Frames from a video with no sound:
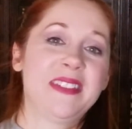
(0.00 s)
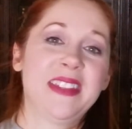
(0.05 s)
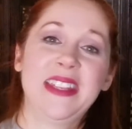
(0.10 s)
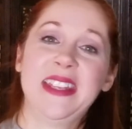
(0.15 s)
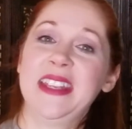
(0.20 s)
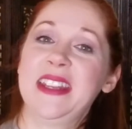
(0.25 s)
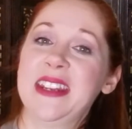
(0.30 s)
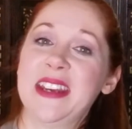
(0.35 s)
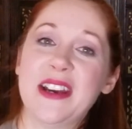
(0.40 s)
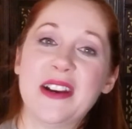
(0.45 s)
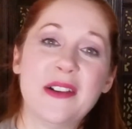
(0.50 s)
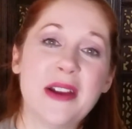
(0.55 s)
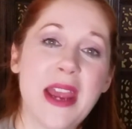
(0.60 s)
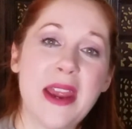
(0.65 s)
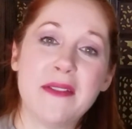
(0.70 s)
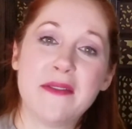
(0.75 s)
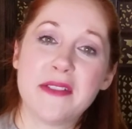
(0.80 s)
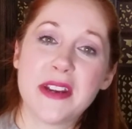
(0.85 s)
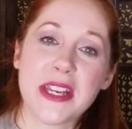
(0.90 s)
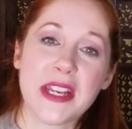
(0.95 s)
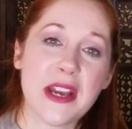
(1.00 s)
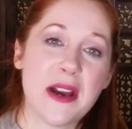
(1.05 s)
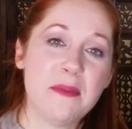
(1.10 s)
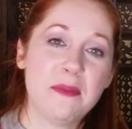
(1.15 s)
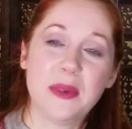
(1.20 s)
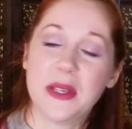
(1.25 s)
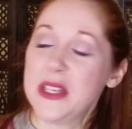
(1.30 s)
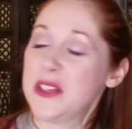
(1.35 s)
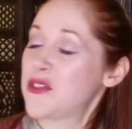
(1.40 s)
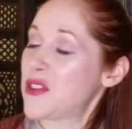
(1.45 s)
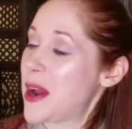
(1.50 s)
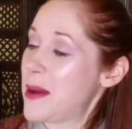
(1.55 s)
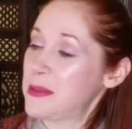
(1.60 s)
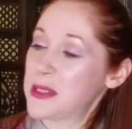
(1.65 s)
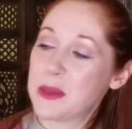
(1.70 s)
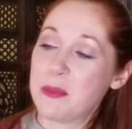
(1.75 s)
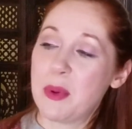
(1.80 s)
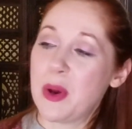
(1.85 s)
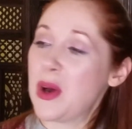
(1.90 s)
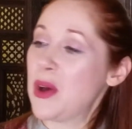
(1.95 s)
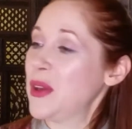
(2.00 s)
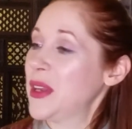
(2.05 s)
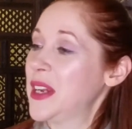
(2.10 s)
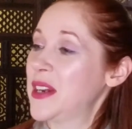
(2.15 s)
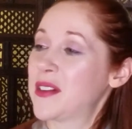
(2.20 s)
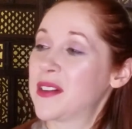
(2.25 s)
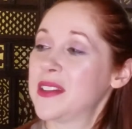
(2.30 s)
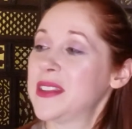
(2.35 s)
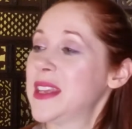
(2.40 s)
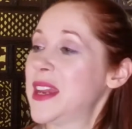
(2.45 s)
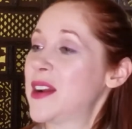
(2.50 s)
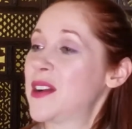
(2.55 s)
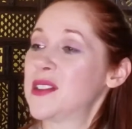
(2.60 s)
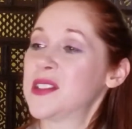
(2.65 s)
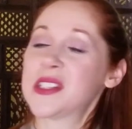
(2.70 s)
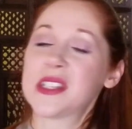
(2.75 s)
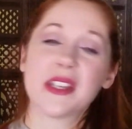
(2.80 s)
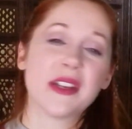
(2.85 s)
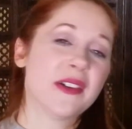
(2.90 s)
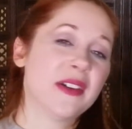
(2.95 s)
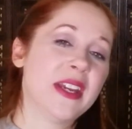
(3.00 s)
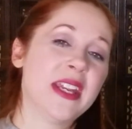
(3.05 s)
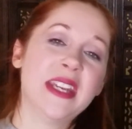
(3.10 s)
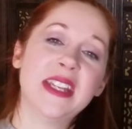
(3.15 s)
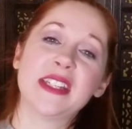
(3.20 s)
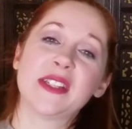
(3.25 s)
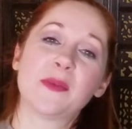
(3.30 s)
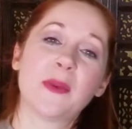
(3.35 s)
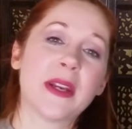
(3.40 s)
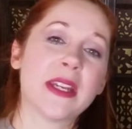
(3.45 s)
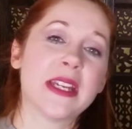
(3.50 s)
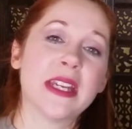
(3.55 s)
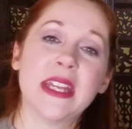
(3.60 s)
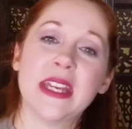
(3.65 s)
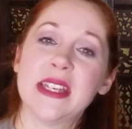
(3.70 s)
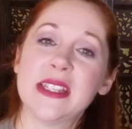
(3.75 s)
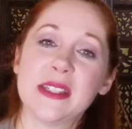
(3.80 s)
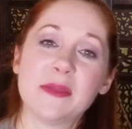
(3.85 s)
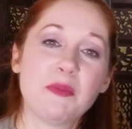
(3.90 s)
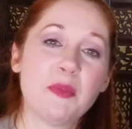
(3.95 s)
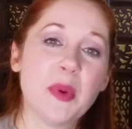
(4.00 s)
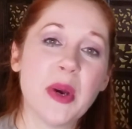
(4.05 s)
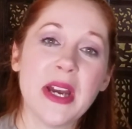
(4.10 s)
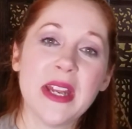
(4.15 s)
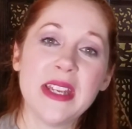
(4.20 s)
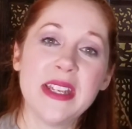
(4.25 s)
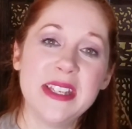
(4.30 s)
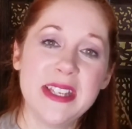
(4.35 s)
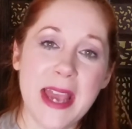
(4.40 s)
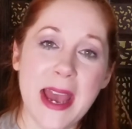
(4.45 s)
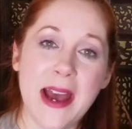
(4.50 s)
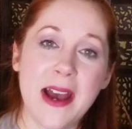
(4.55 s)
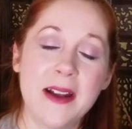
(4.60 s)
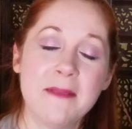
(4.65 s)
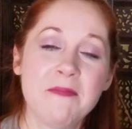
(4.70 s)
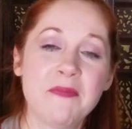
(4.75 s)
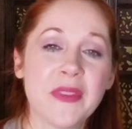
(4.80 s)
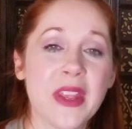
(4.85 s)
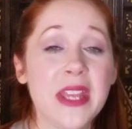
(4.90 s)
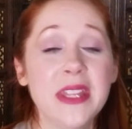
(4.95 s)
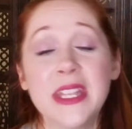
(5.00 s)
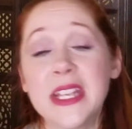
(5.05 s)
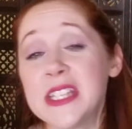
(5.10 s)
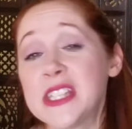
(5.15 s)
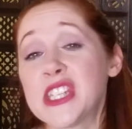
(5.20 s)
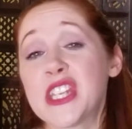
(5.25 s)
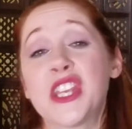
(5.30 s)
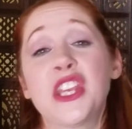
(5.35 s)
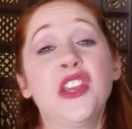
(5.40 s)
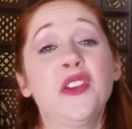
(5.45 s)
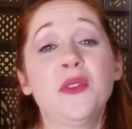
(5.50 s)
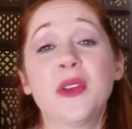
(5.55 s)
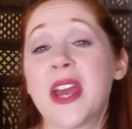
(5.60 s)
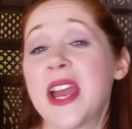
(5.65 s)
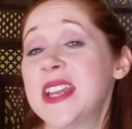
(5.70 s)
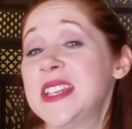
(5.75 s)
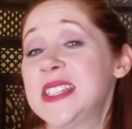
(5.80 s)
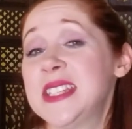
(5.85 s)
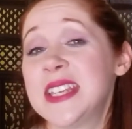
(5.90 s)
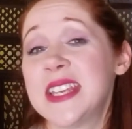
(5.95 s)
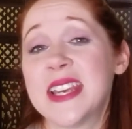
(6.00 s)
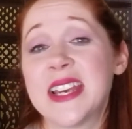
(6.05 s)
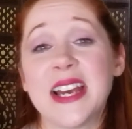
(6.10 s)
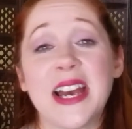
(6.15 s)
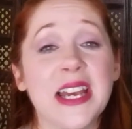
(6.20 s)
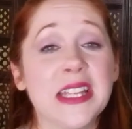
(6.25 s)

You know, every company drops the ball here and there, so it is what it is. But yeah, I think it's a cute idea.